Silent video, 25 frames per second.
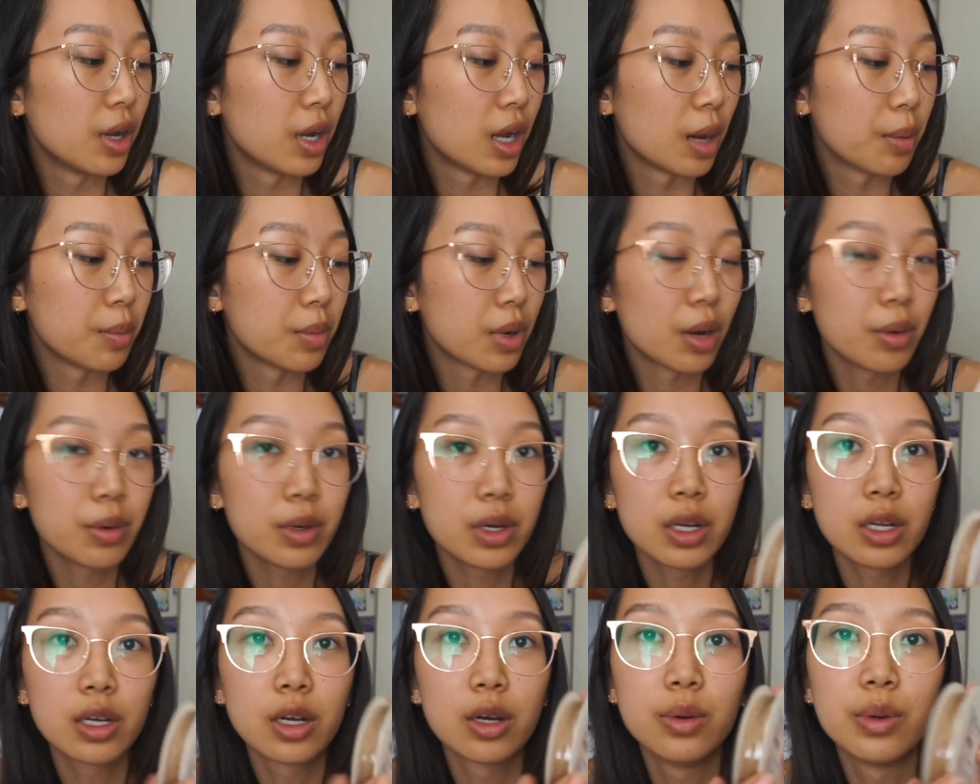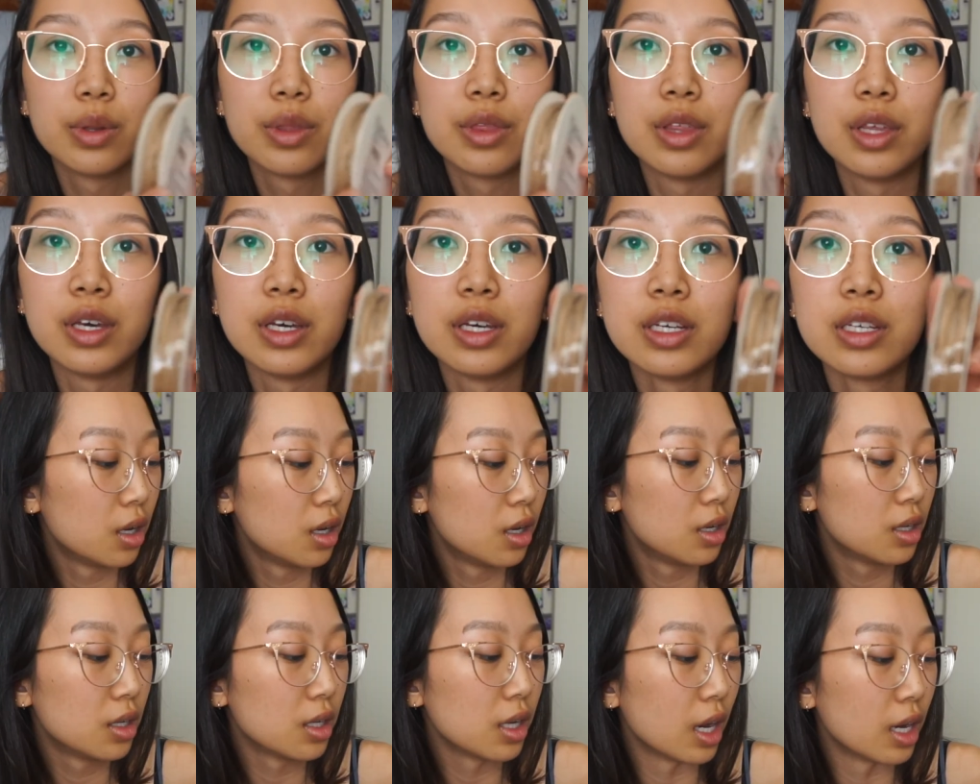I'm probably gonna go with this.
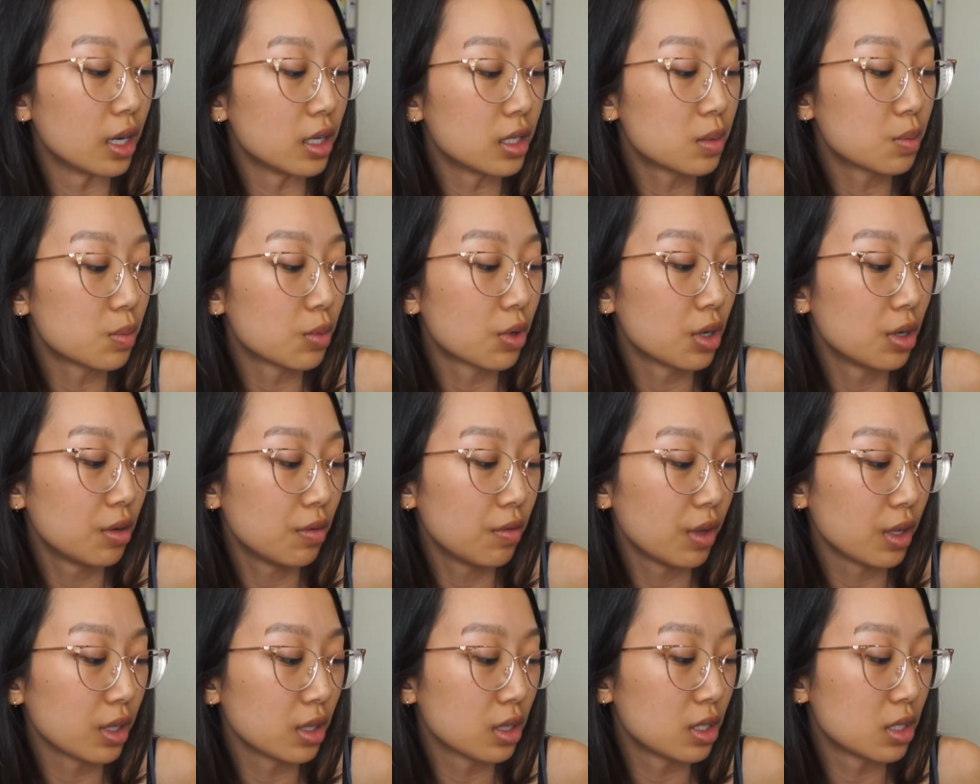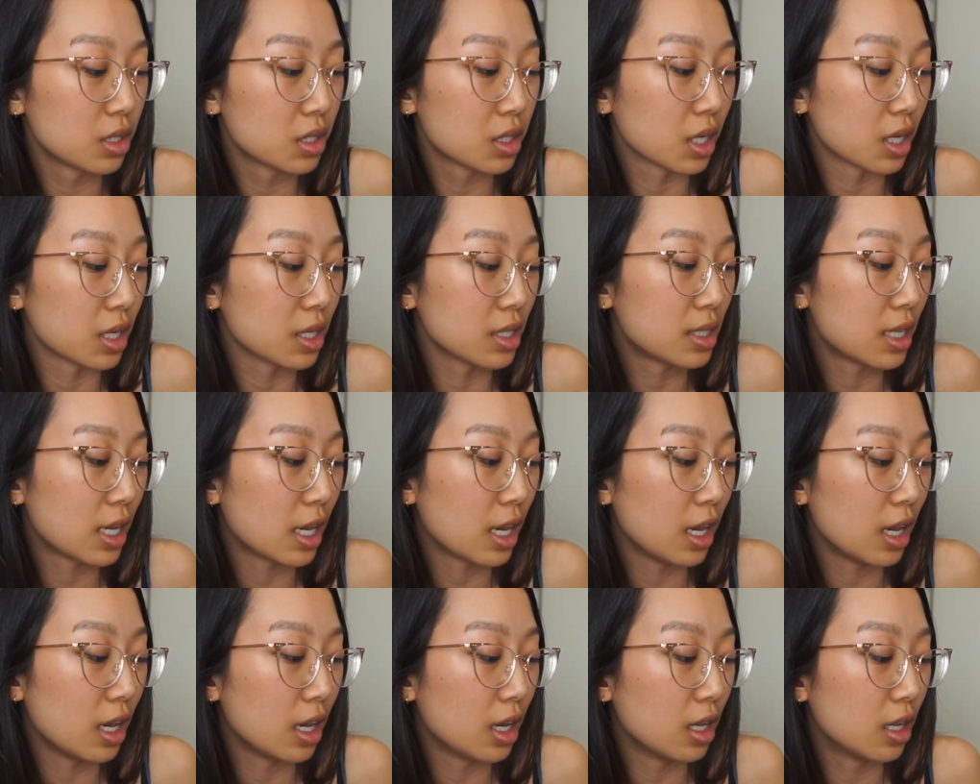Yeah, it's more of like this like
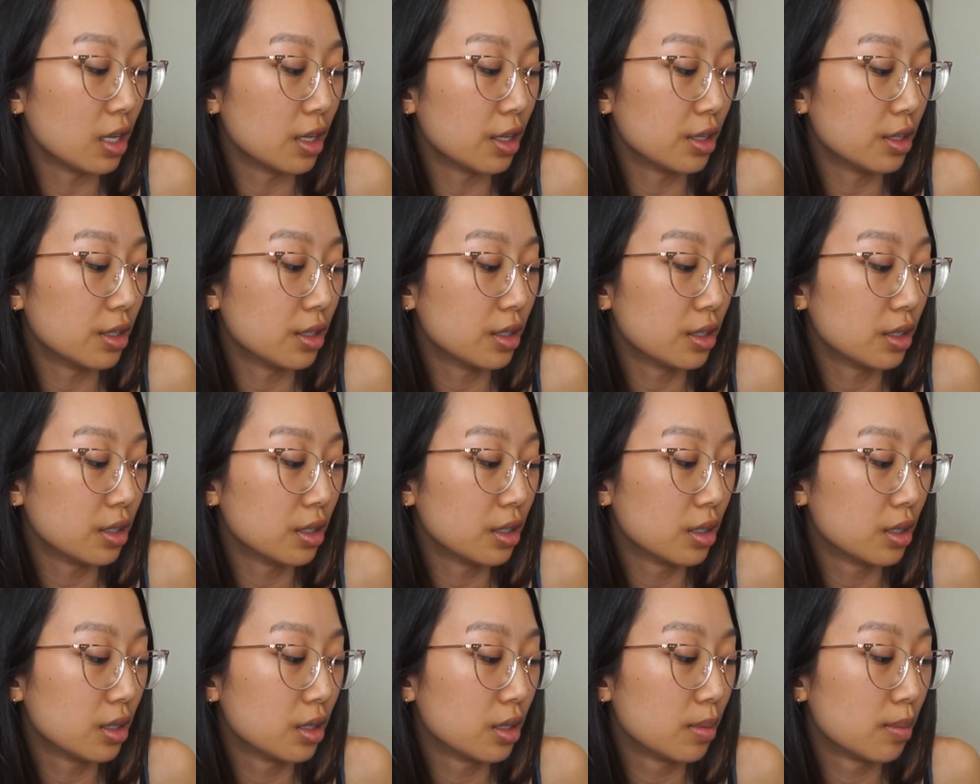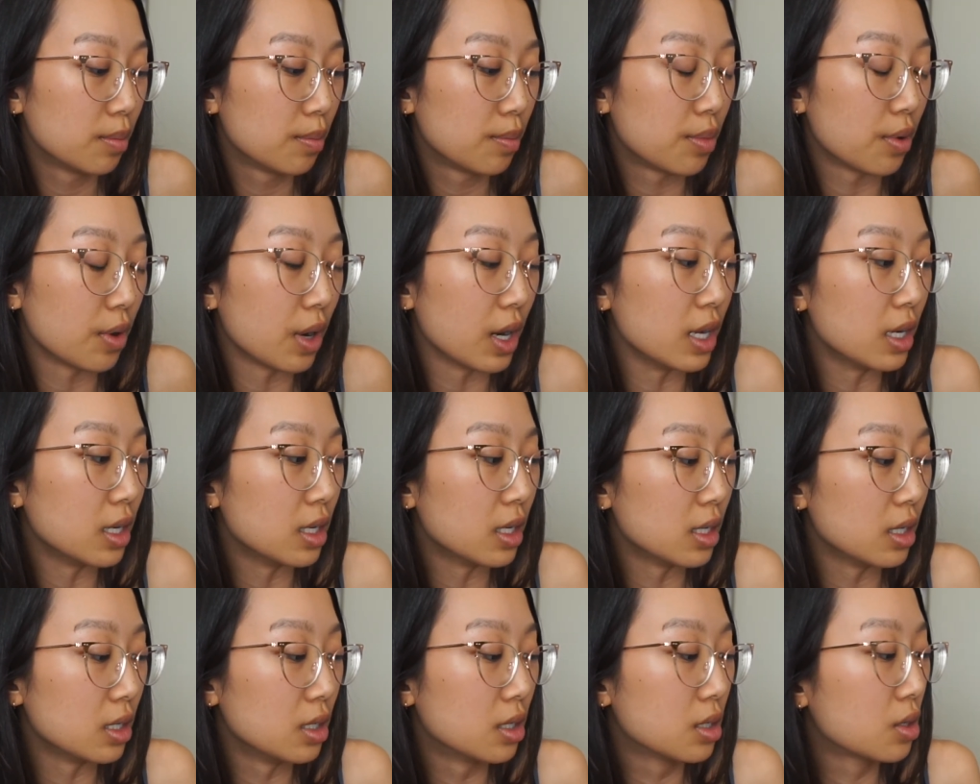tan
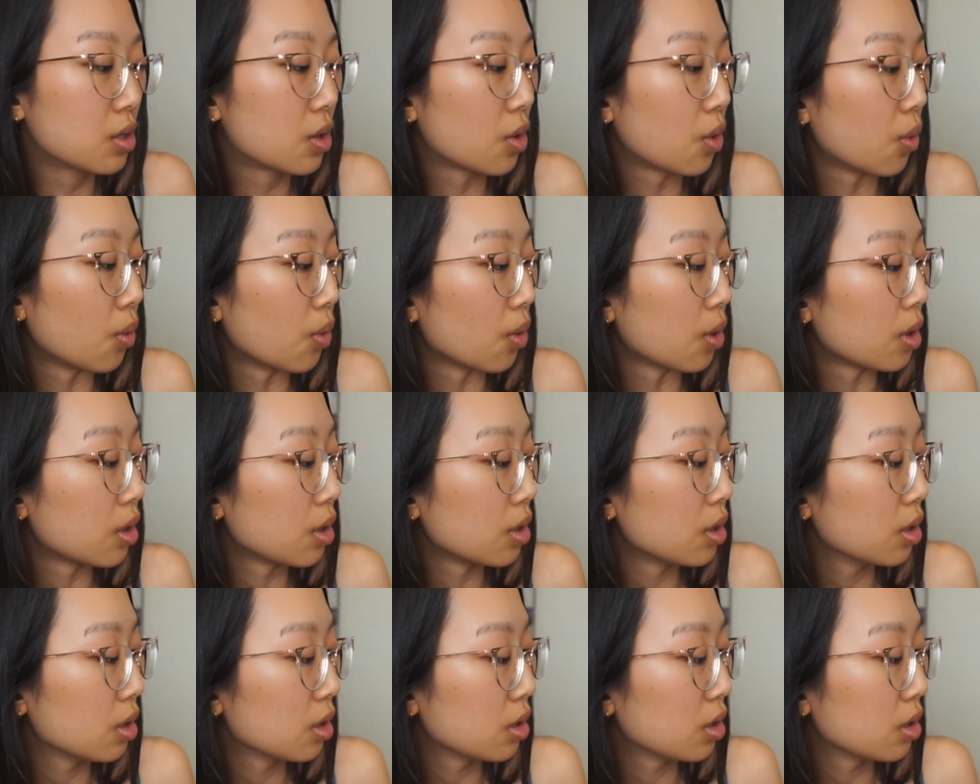braided cord.